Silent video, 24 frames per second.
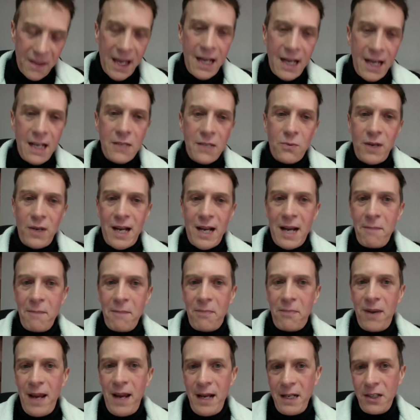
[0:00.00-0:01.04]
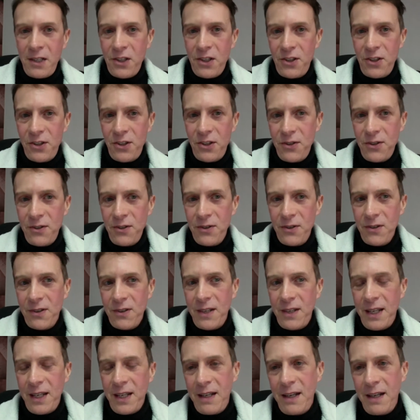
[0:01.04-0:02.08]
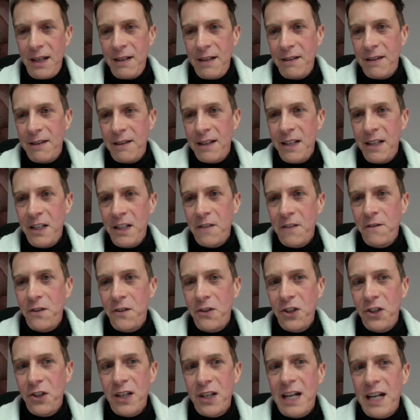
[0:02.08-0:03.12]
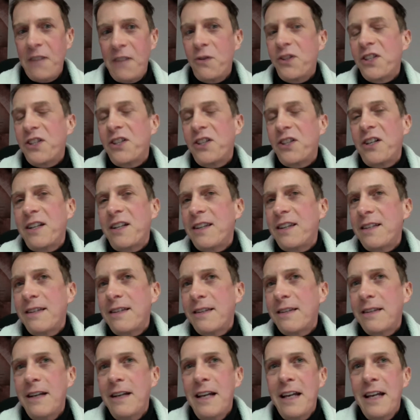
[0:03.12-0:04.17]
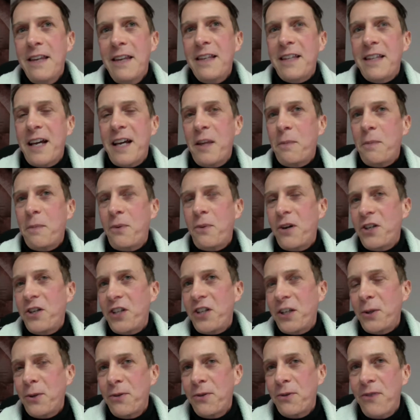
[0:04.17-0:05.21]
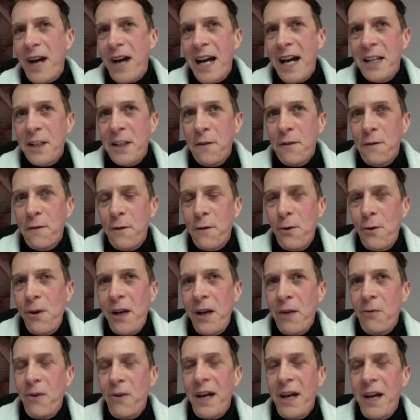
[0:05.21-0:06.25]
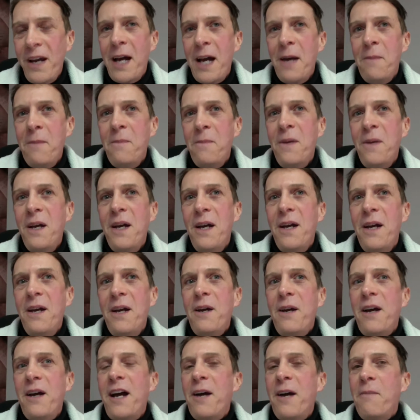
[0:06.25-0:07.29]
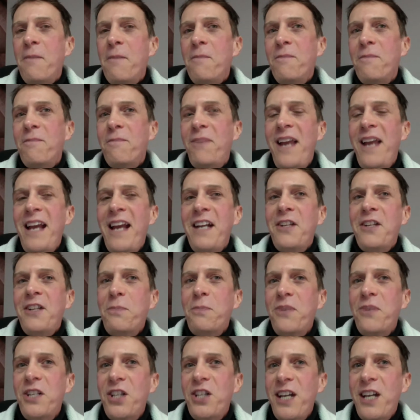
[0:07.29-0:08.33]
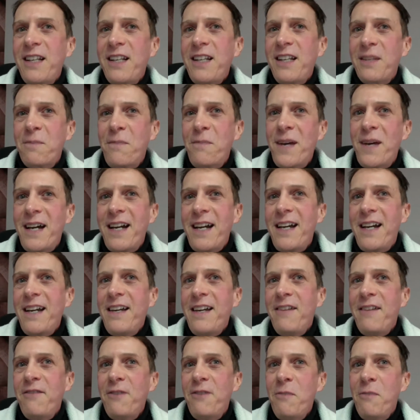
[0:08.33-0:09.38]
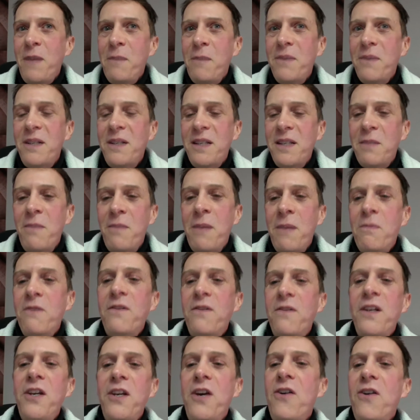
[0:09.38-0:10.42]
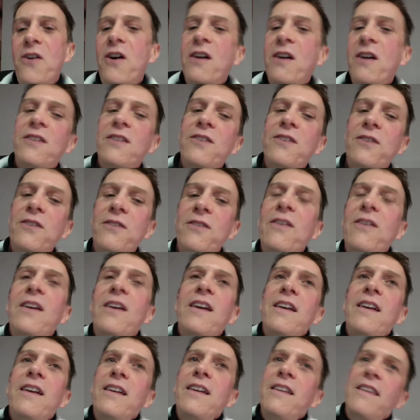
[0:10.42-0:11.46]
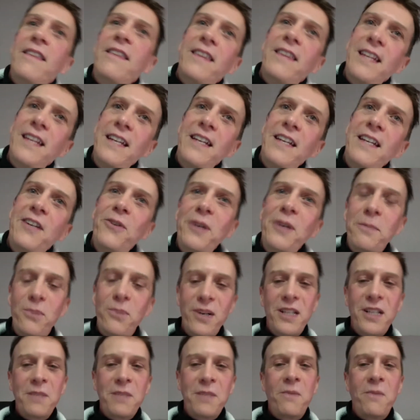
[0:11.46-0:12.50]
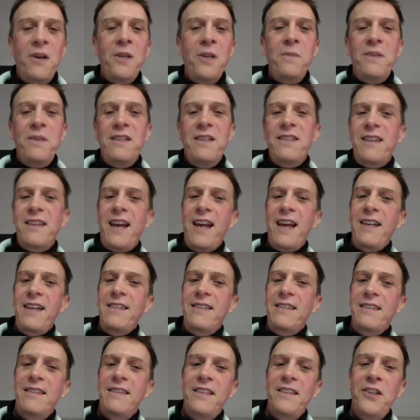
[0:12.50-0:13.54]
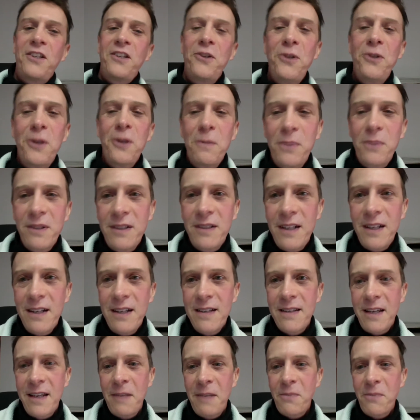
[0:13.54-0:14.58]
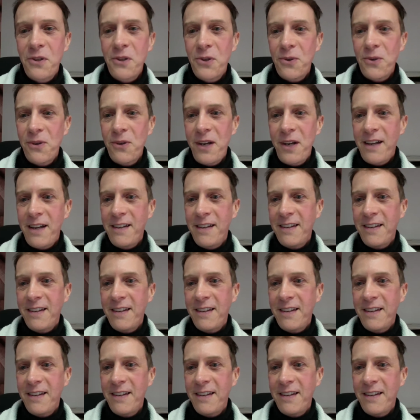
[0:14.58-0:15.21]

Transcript: is what I'm planning to do in the near future. I also got this other project called Rising Falling, where I'm planning to project my Remember Dismember video onto the Louis Botha monuments at the Union Buildings in Pretoria.